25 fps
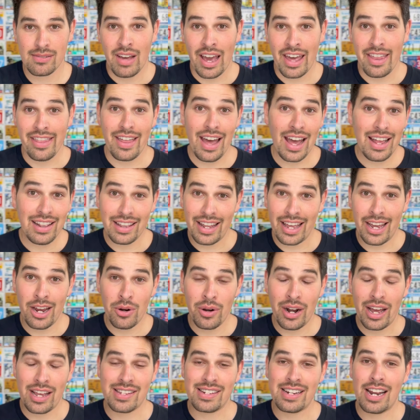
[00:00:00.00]
And that
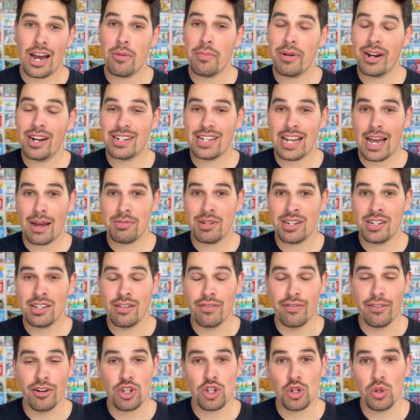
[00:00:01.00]
layout has now been adapted to
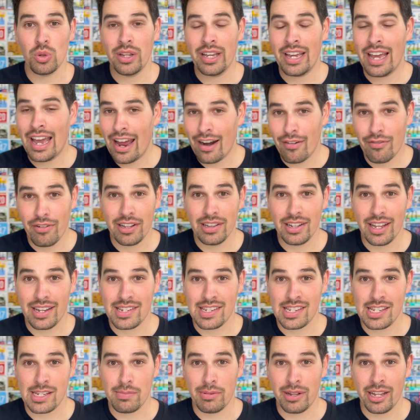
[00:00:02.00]
virtually every
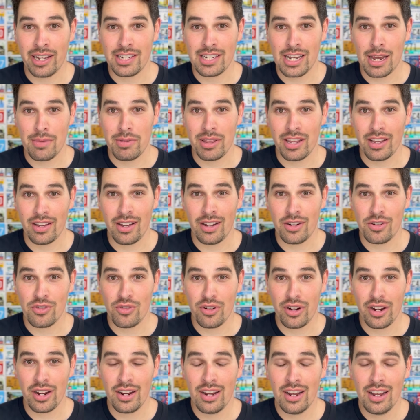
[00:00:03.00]
license plate type in the
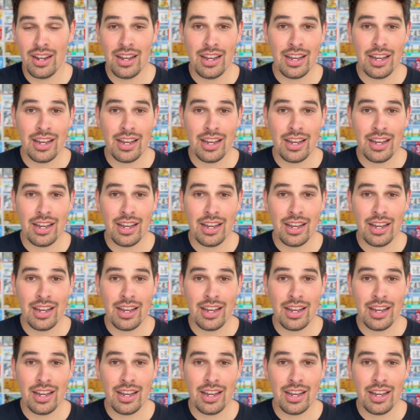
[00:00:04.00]
country,